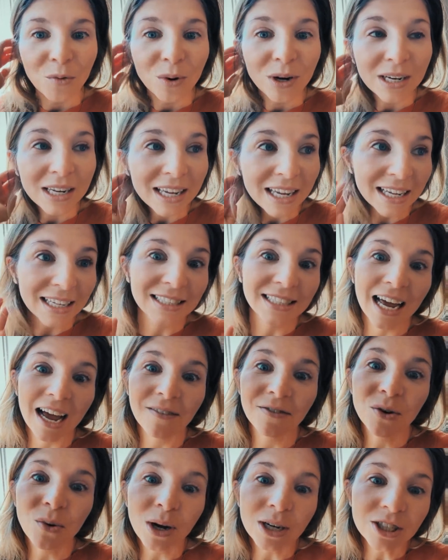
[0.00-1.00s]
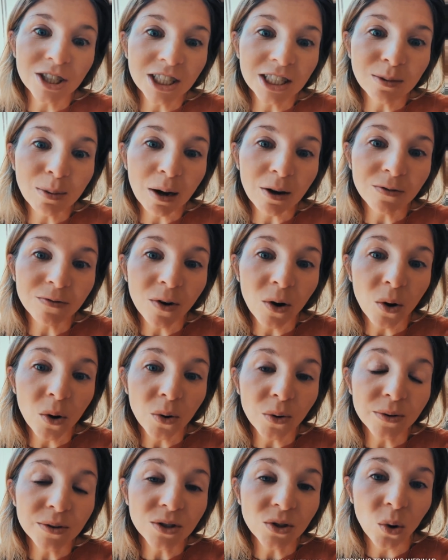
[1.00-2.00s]
when kids have questions about
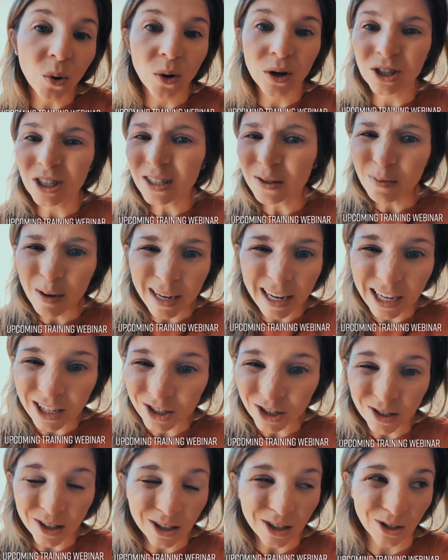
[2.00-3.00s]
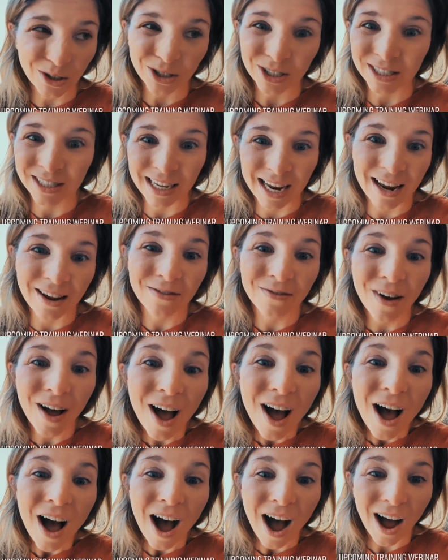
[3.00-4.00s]
phones or just making sure that they're safe
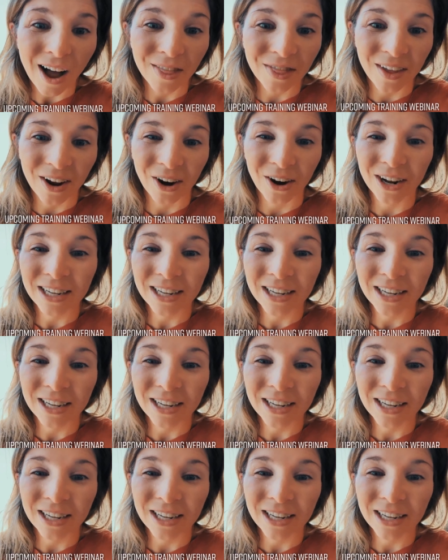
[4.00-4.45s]
on there.